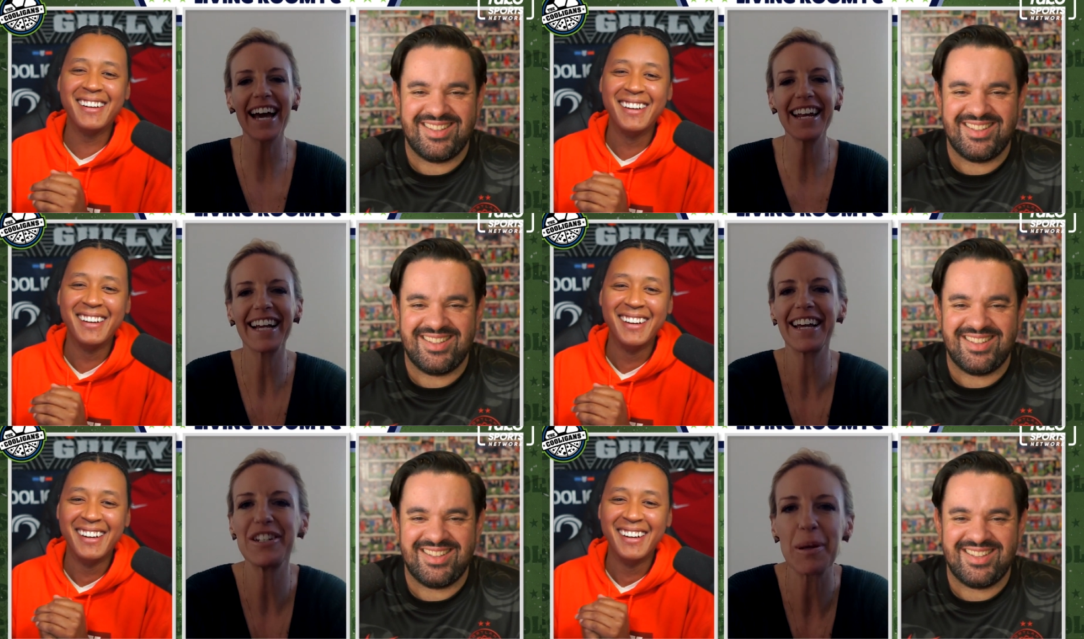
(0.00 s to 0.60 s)
Speaker 1: got I
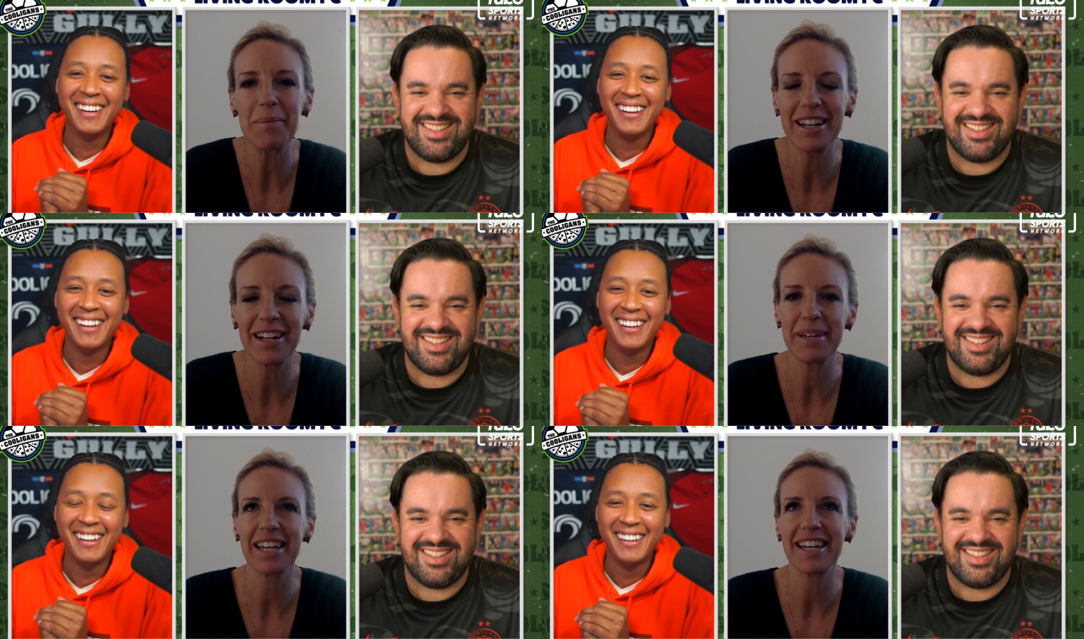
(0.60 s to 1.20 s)
got to jump in here
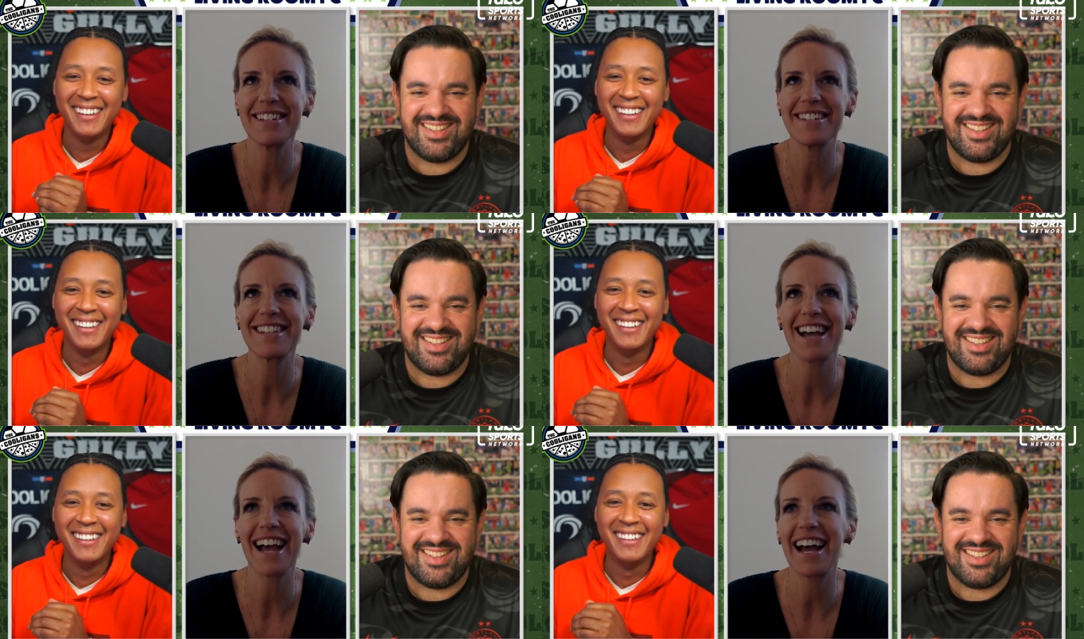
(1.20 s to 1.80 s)
because
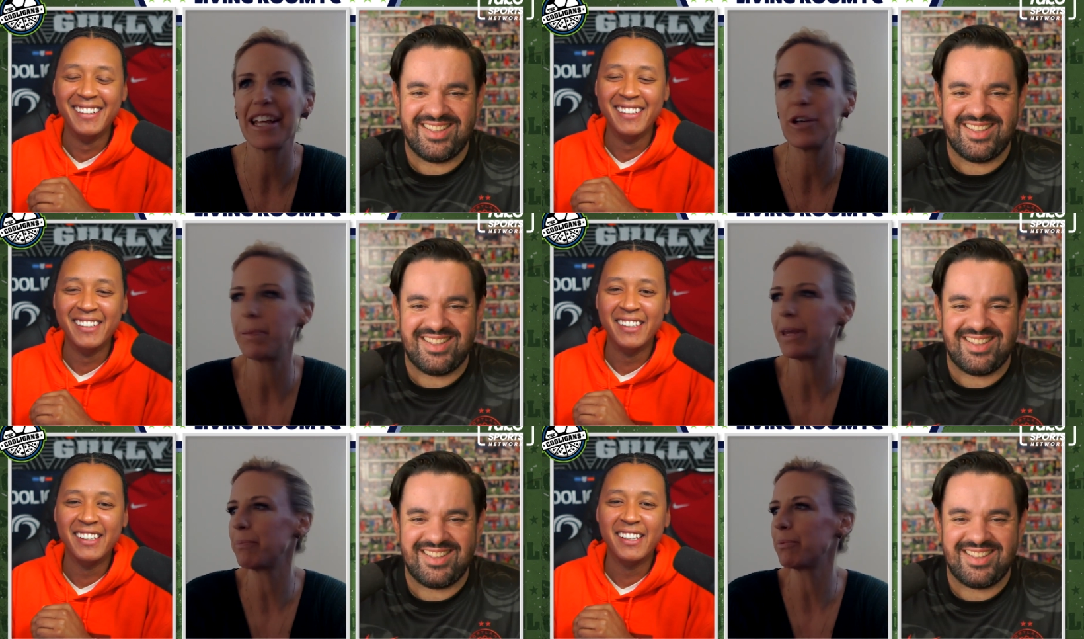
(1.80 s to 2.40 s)
uh, you know
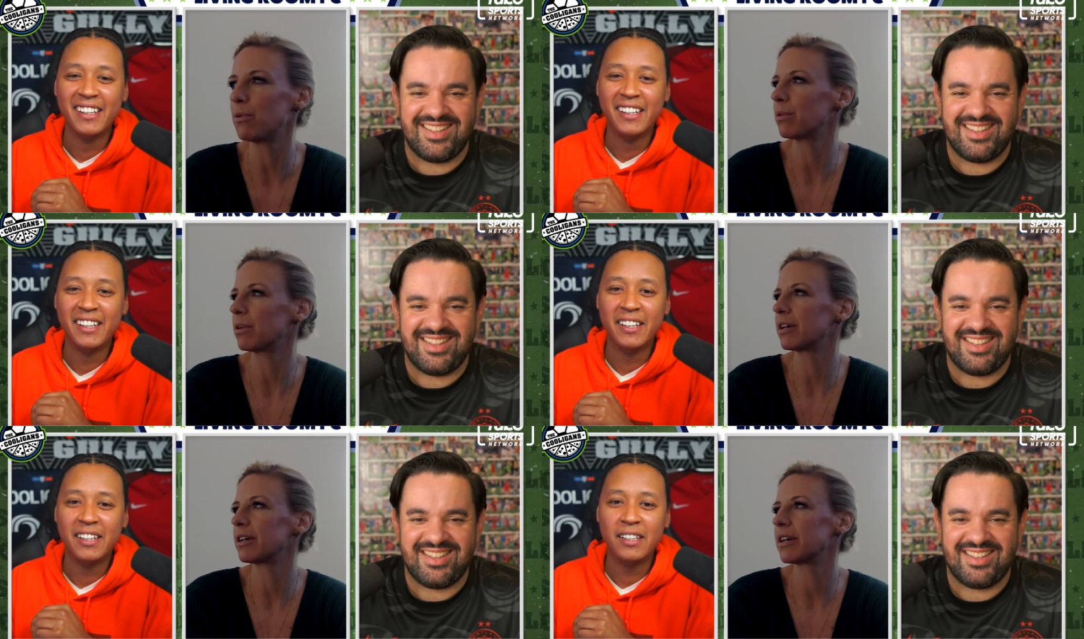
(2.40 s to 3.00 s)
people
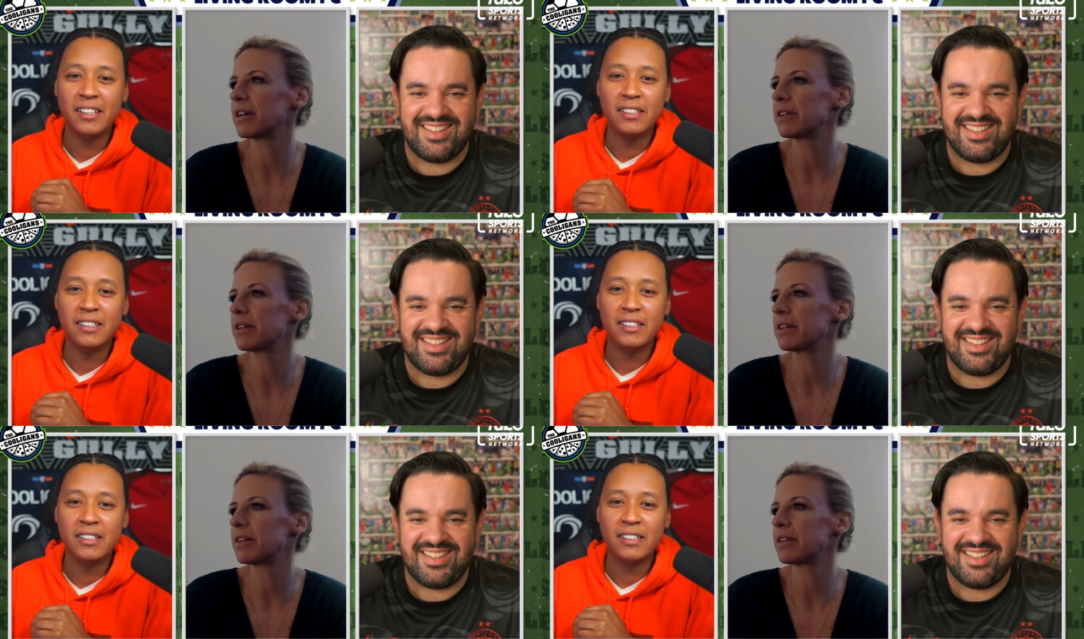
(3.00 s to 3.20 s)
were.